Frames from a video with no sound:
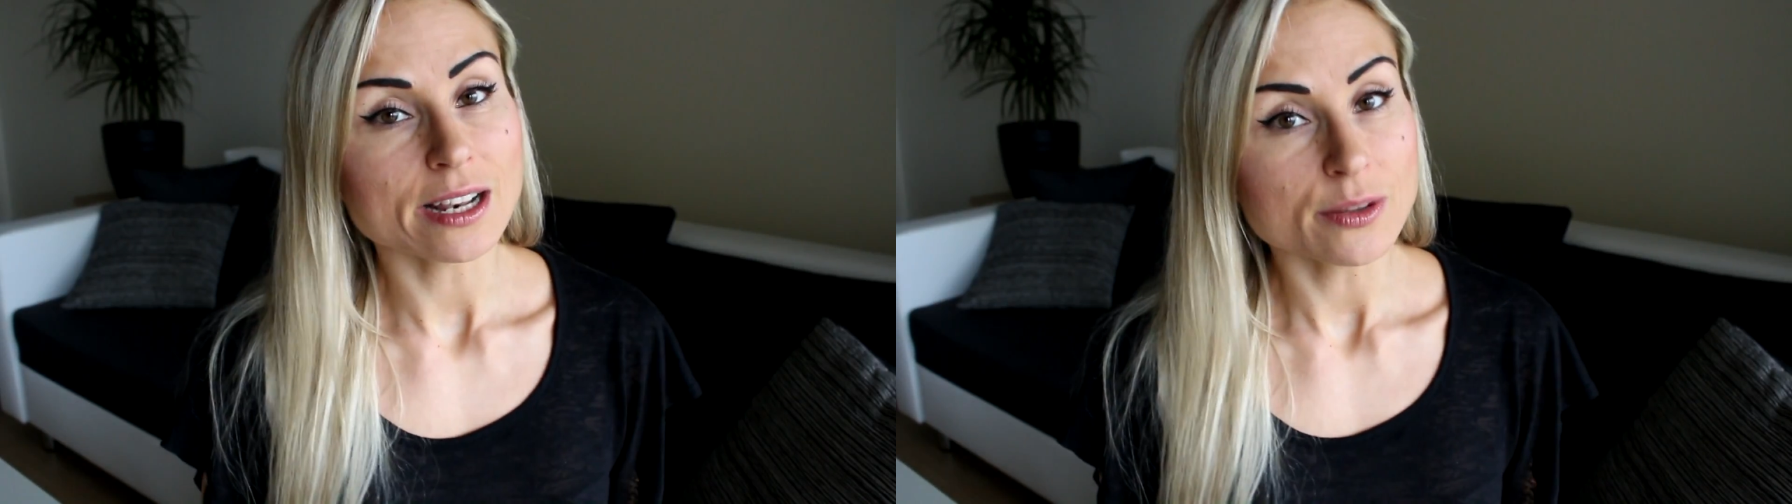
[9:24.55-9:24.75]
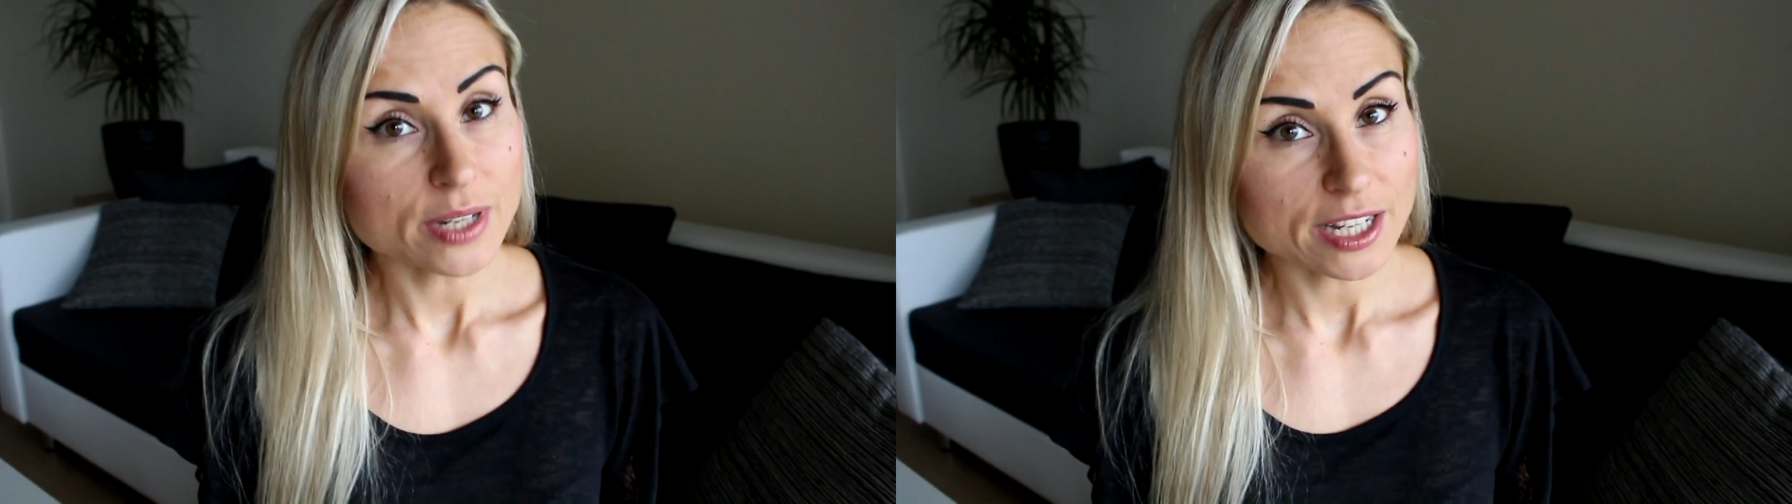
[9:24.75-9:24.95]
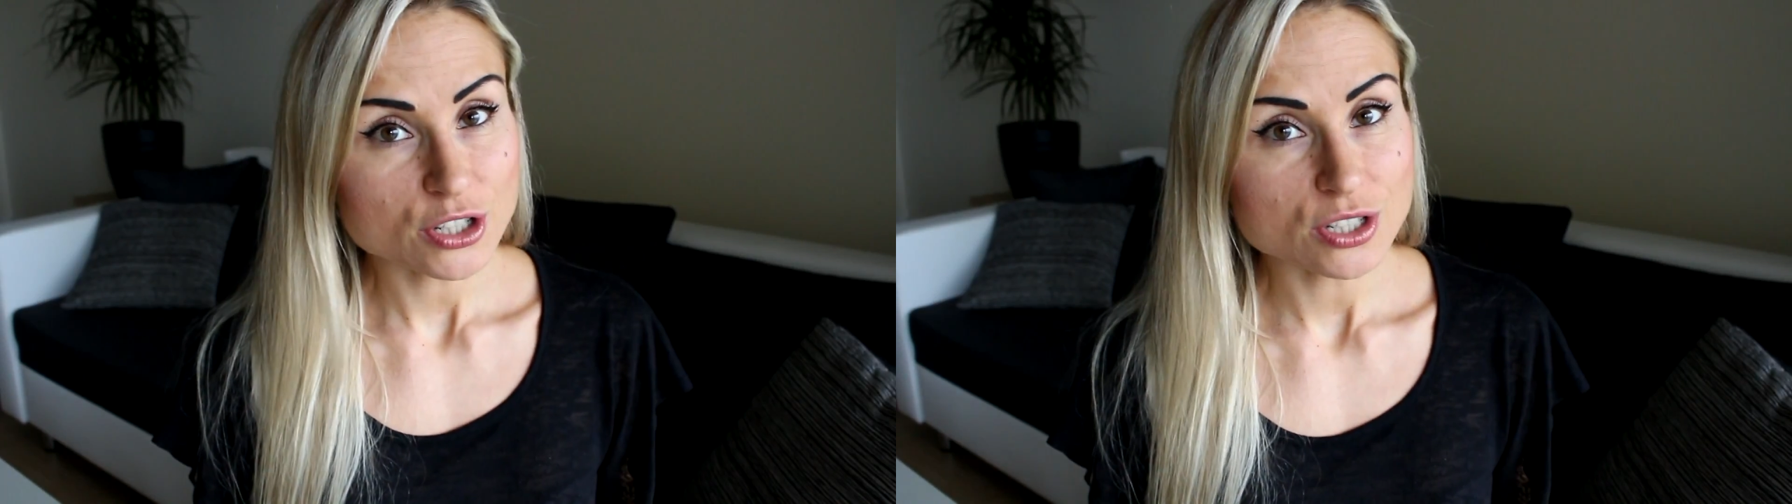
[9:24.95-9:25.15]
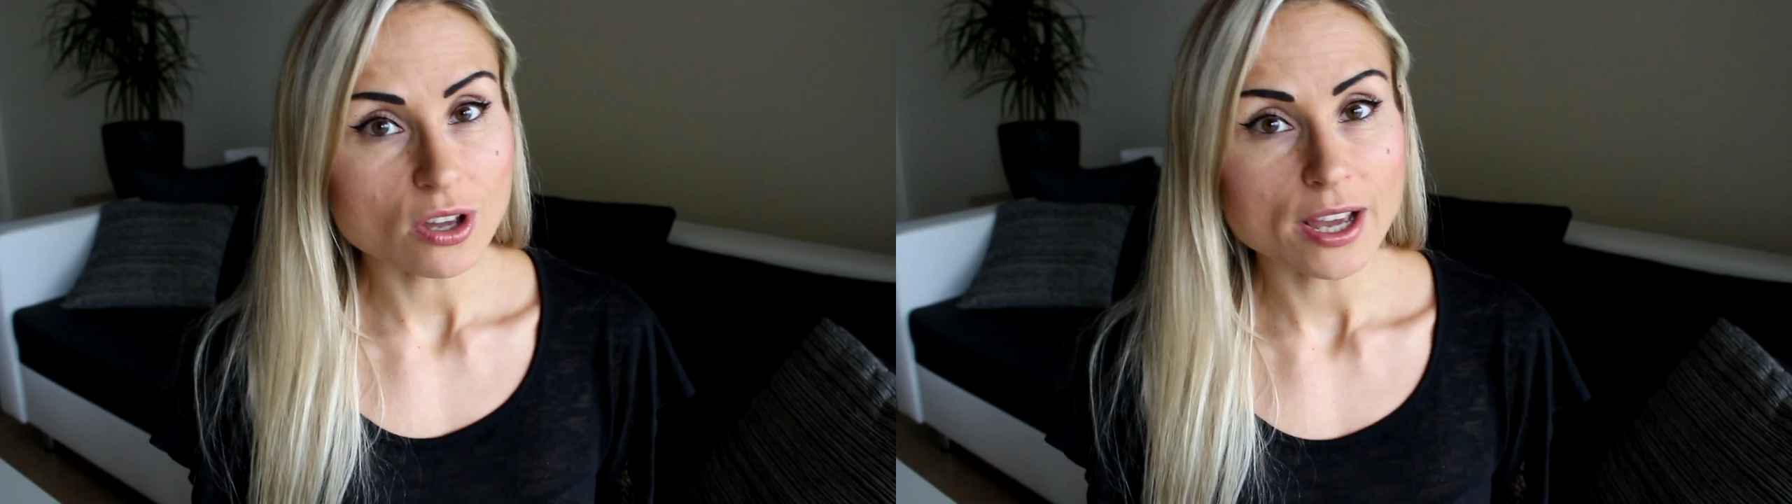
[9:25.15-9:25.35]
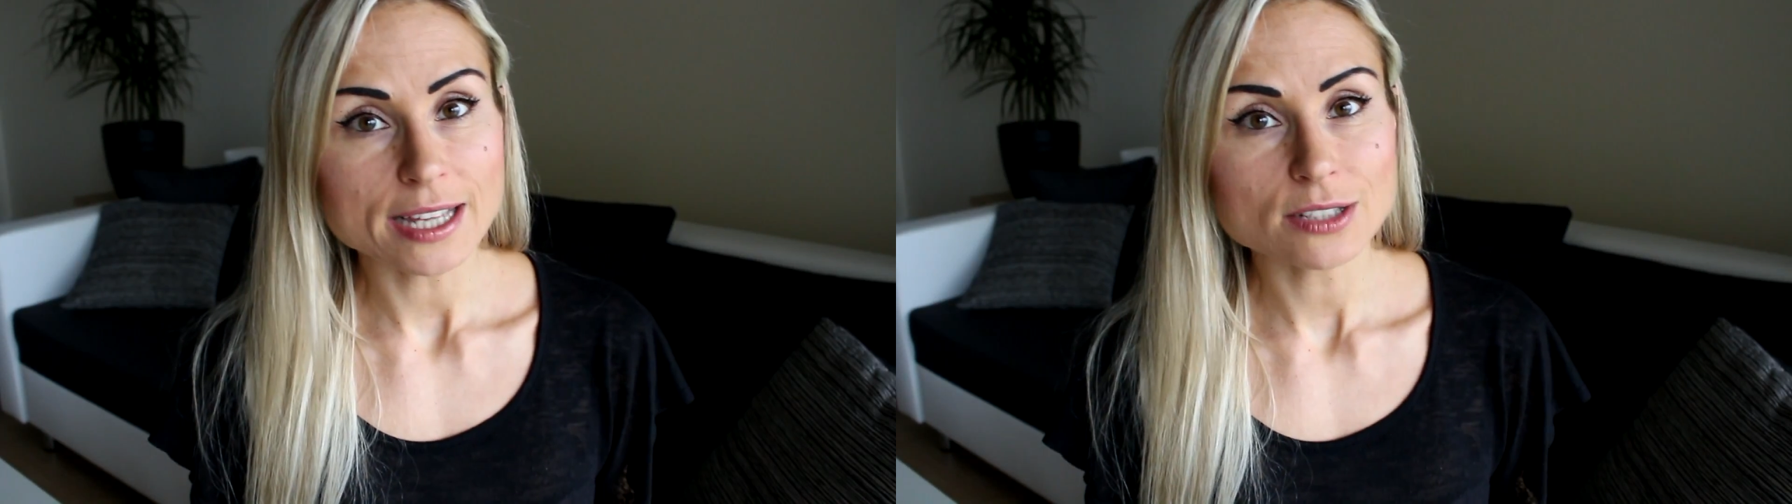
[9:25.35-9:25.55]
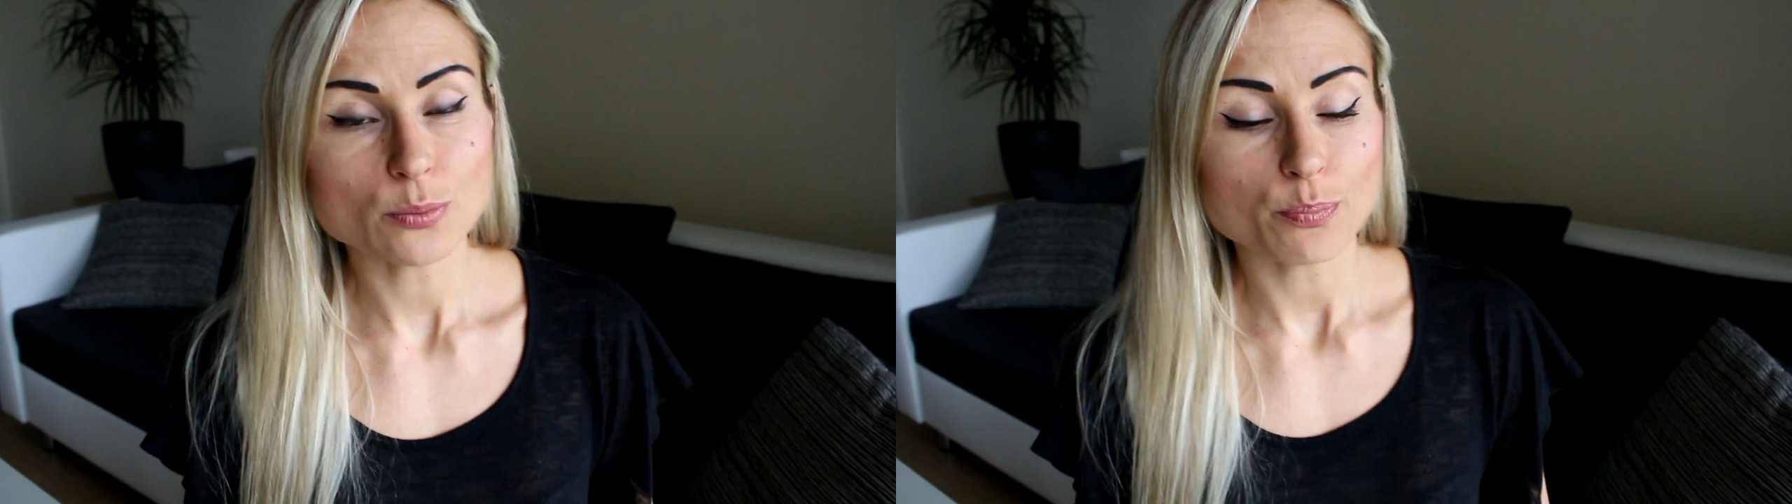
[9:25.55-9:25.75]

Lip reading: elimination diet.